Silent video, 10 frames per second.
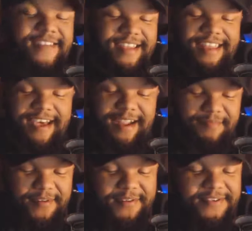had the Hype
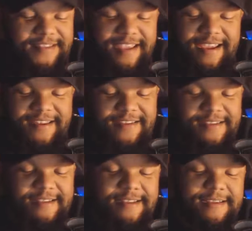Bros taking
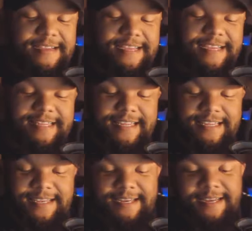on the
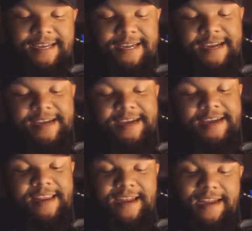Ascension.
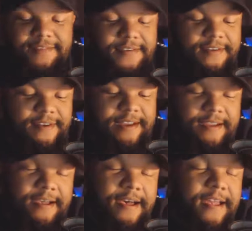And I have here,
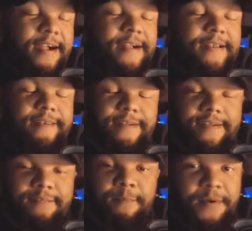God, I
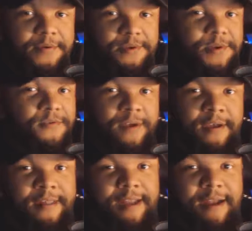love Mojo Rawley.